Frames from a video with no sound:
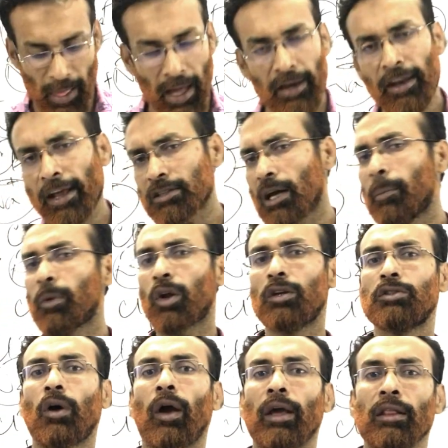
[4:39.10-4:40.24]
And next I'm going to
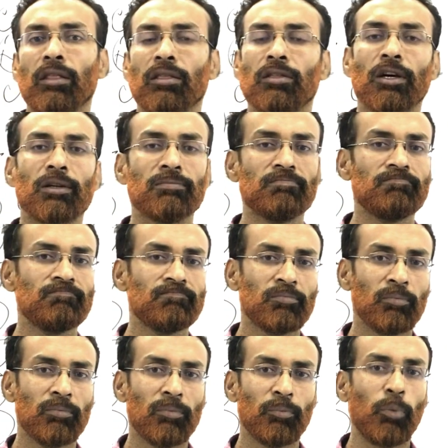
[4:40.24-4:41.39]
join the
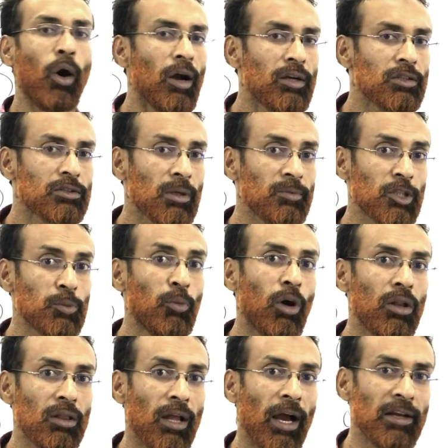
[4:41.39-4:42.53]
points of the small
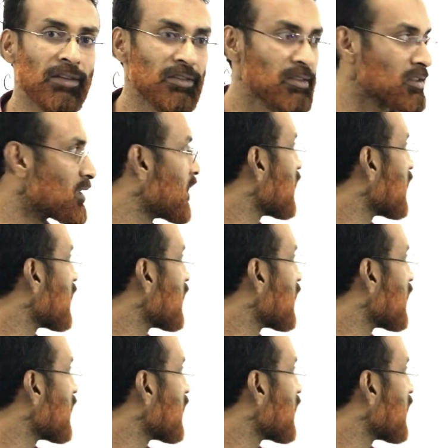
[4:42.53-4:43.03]
lines.